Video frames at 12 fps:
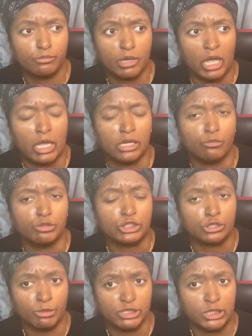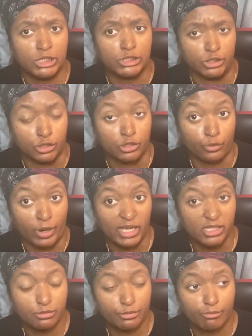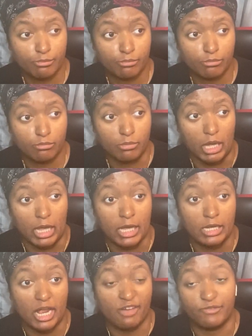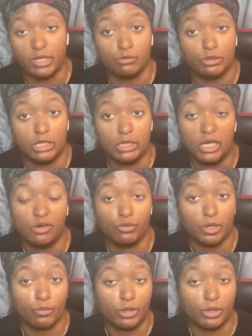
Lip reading: and it was so much easier to grasp, and I fell in love with